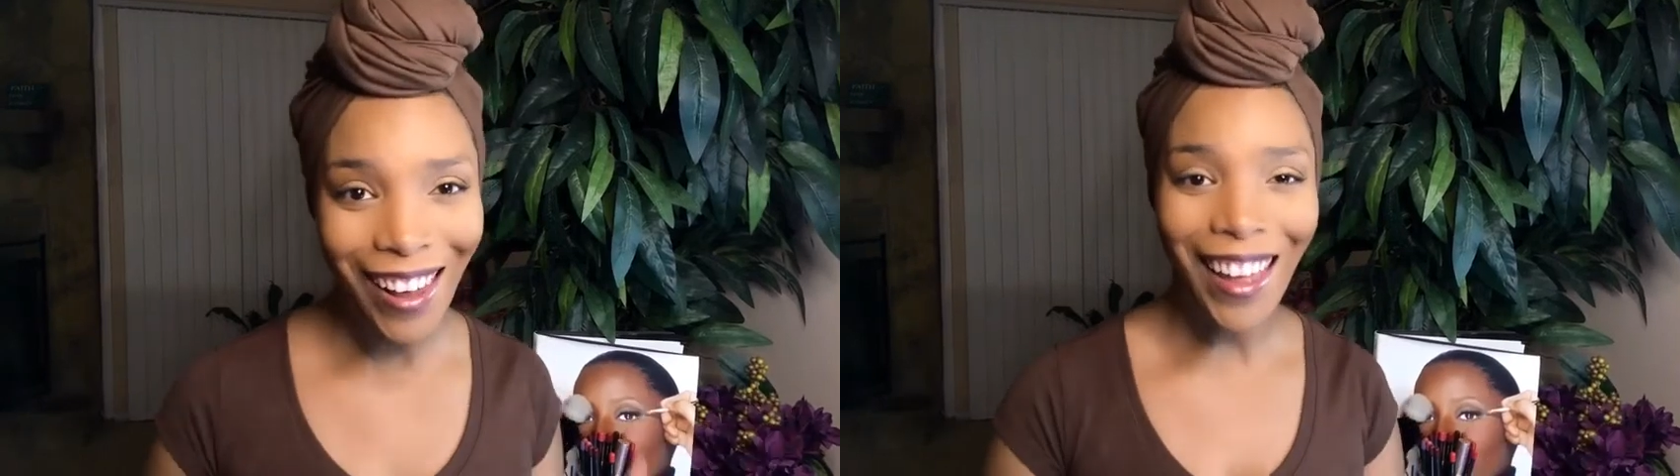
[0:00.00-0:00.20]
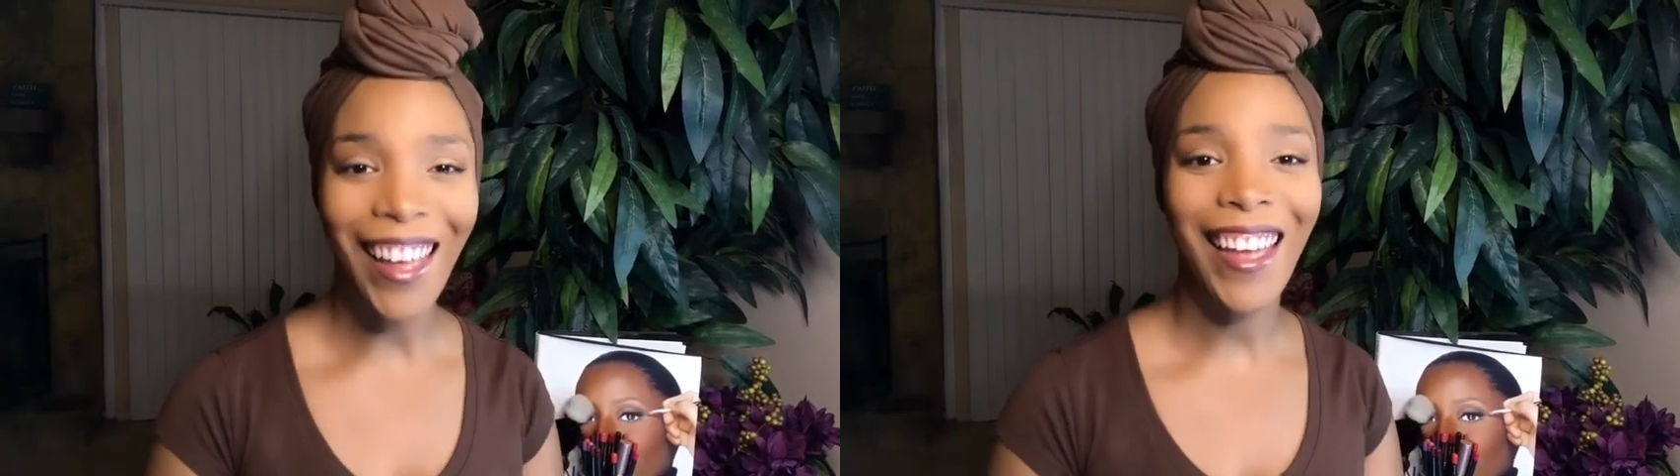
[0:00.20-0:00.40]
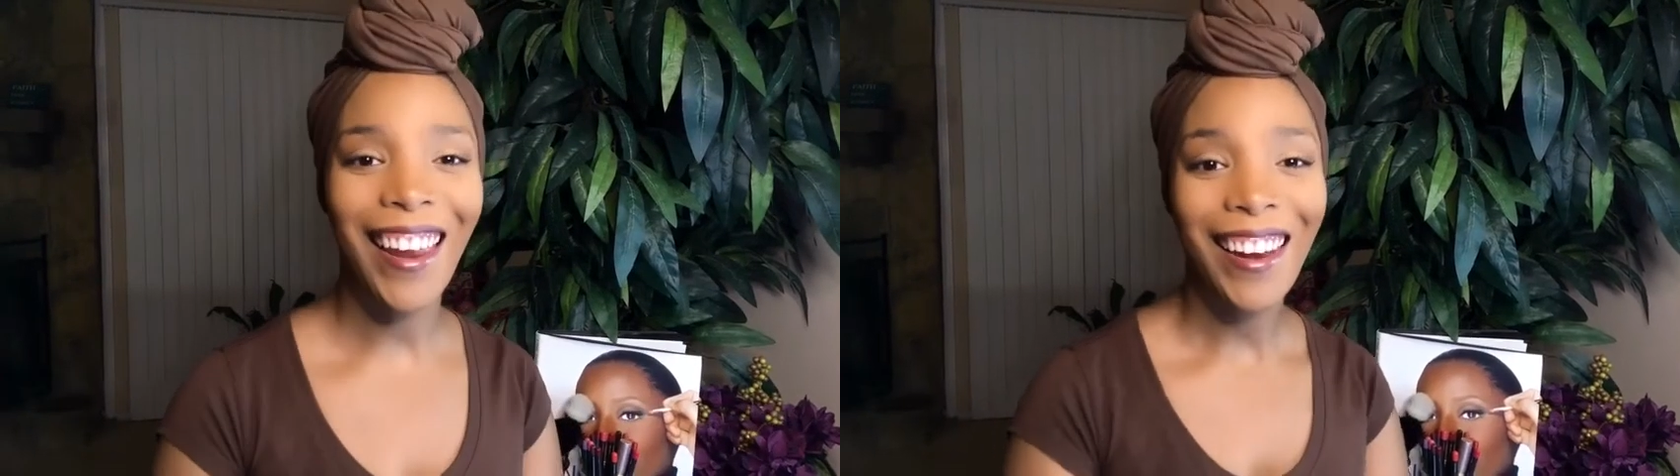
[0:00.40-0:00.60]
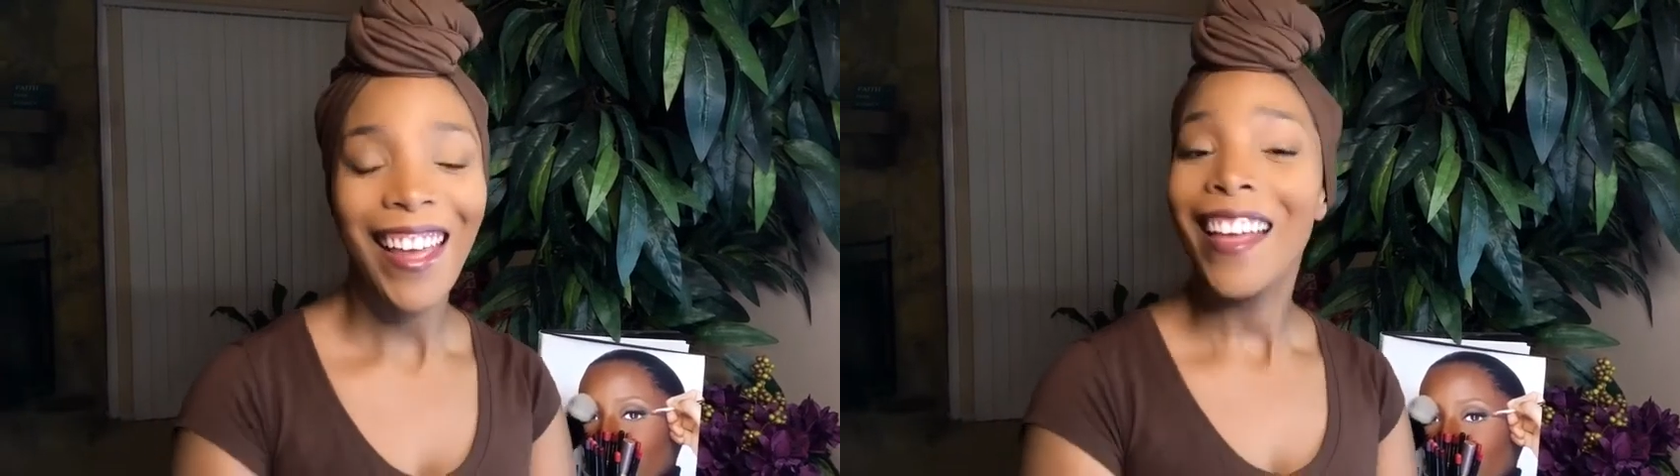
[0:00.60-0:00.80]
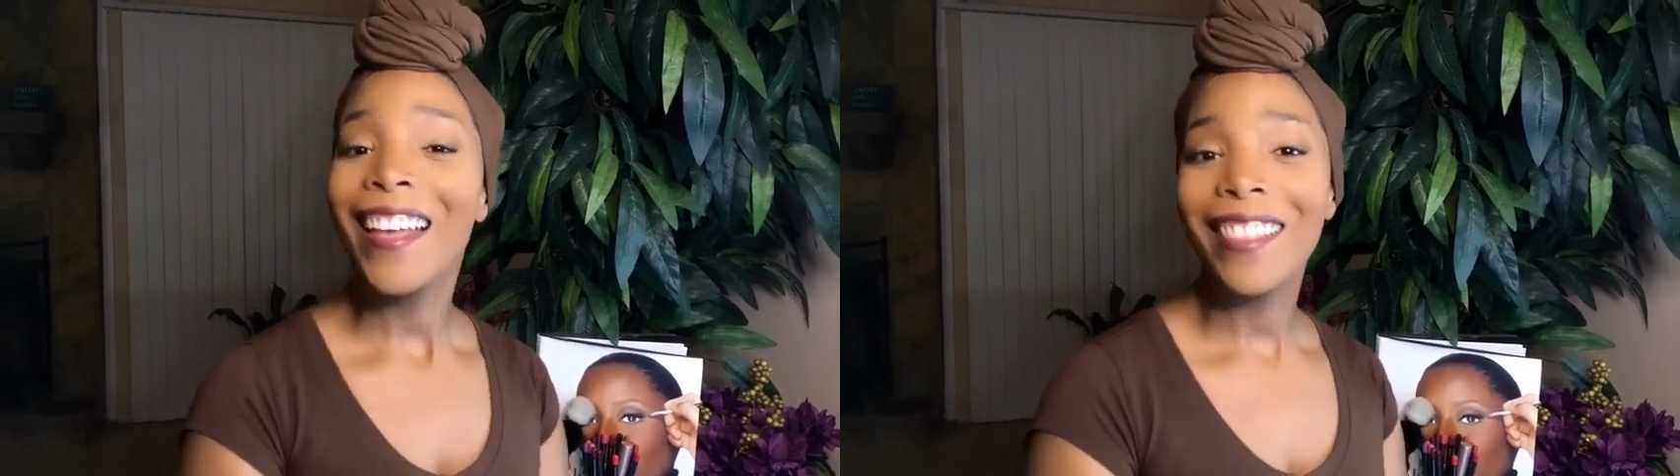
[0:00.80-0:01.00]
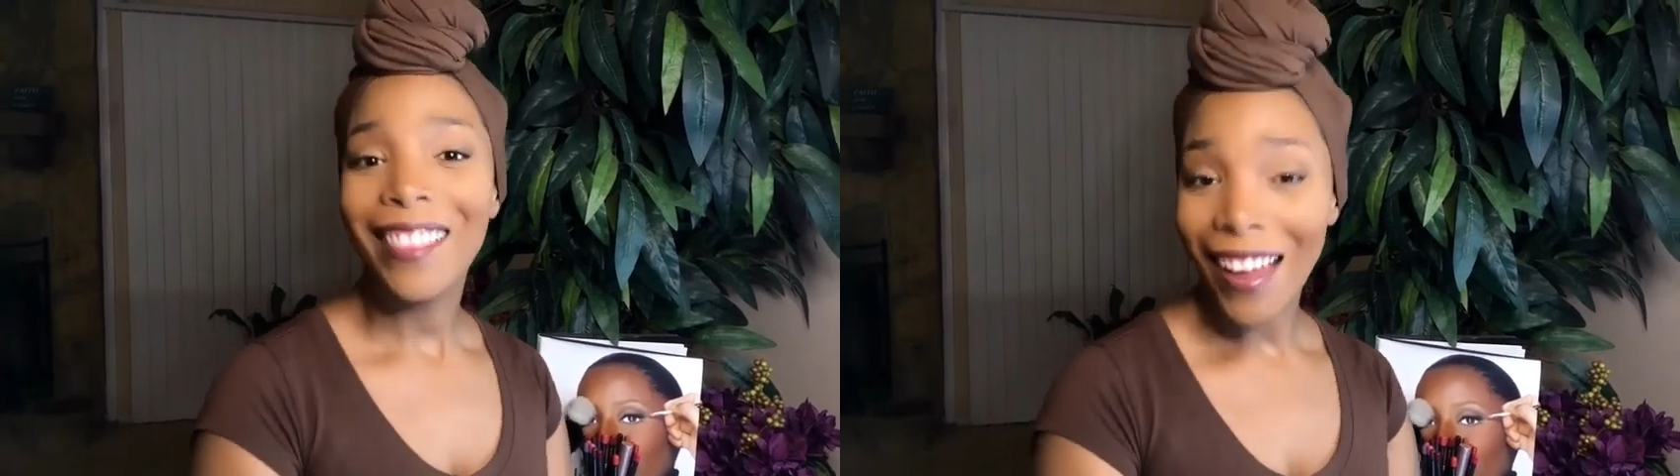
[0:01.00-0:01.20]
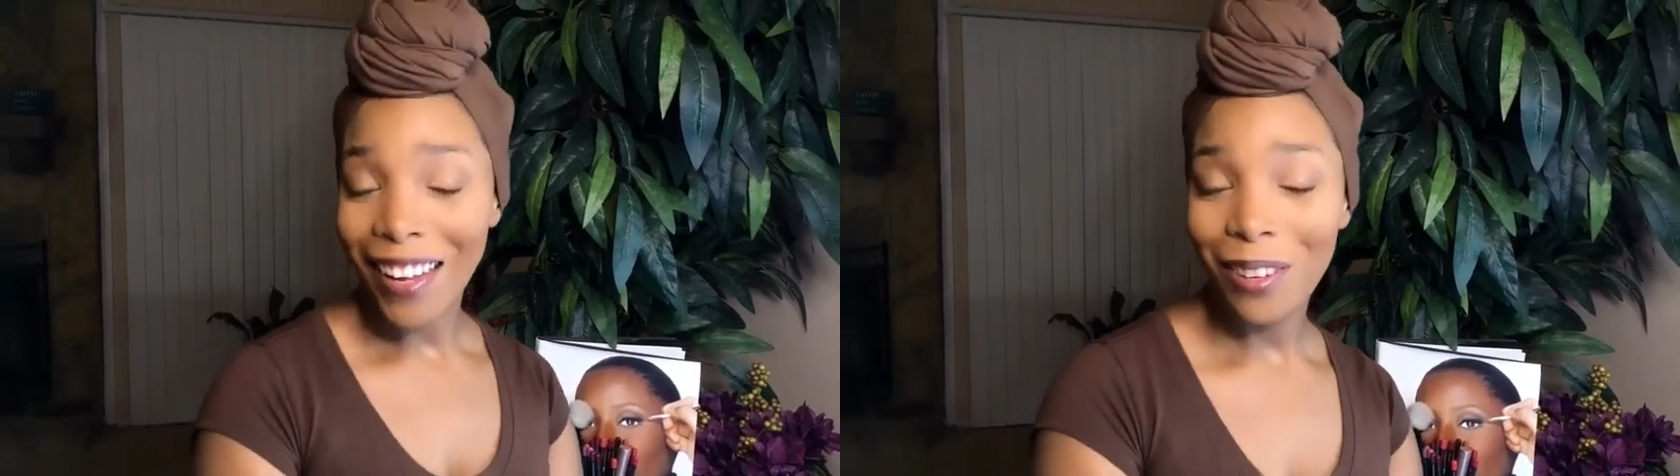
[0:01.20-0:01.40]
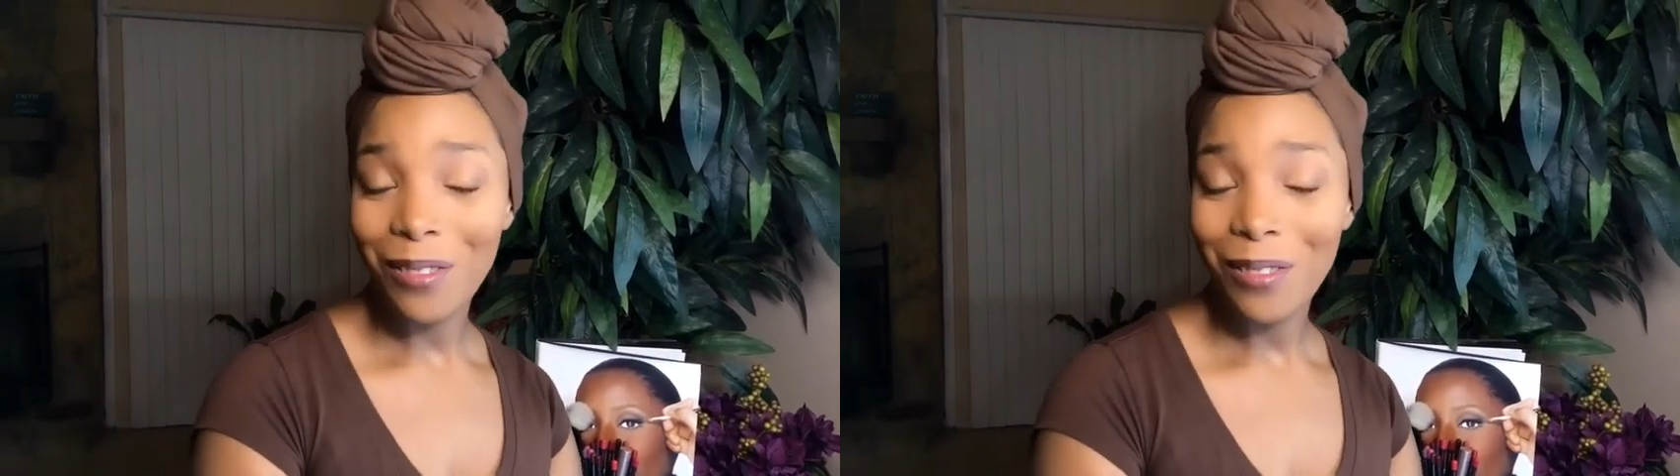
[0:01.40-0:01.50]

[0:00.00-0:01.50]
and thank you